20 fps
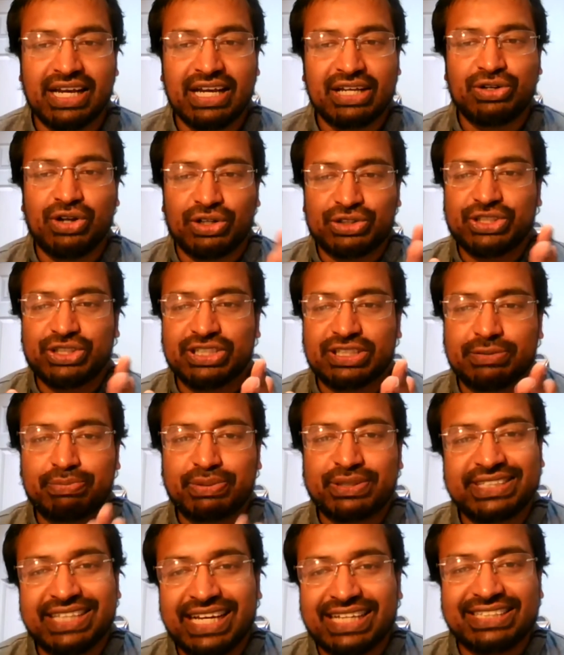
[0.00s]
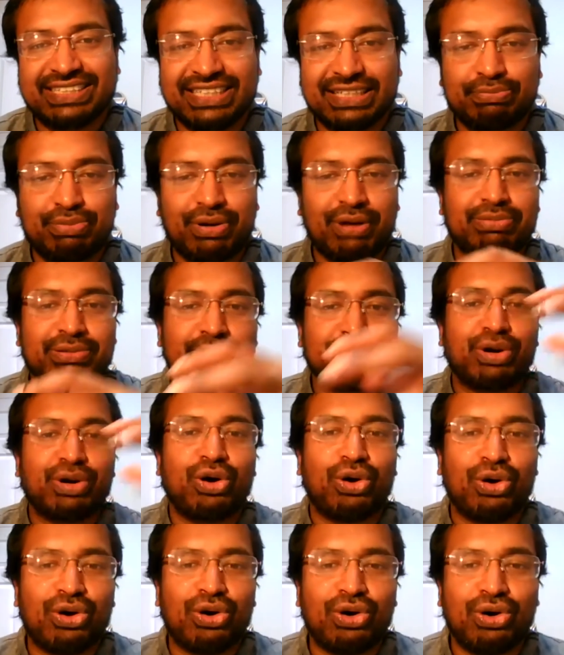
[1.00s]
not just the presenting problem, but
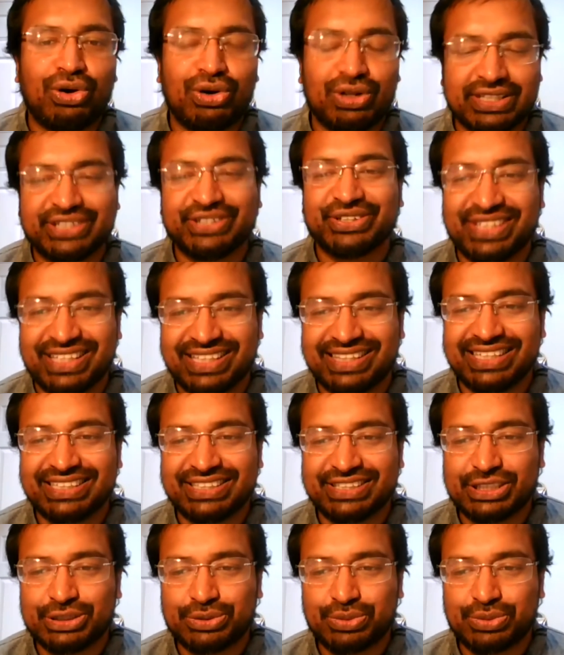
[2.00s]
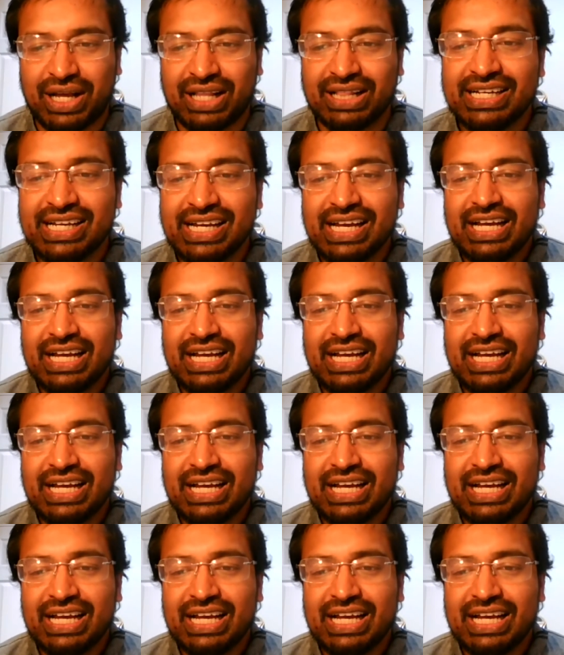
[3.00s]
all the other things as well.